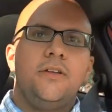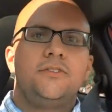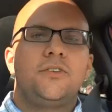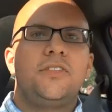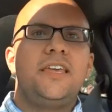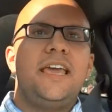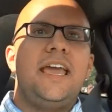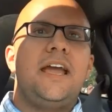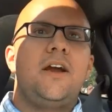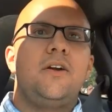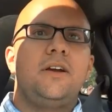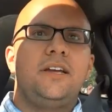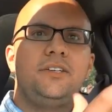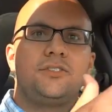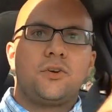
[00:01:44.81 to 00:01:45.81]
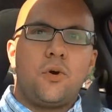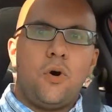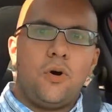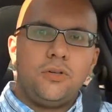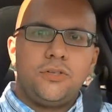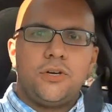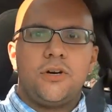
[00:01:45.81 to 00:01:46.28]
So the air is
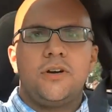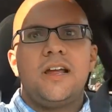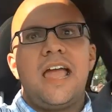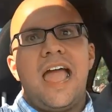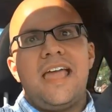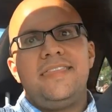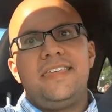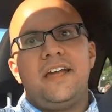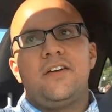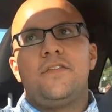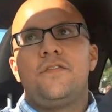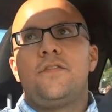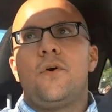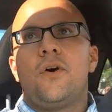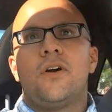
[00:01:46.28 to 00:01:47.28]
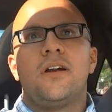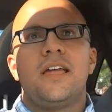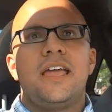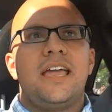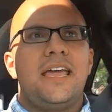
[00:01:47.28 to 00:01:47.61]
colder and therefore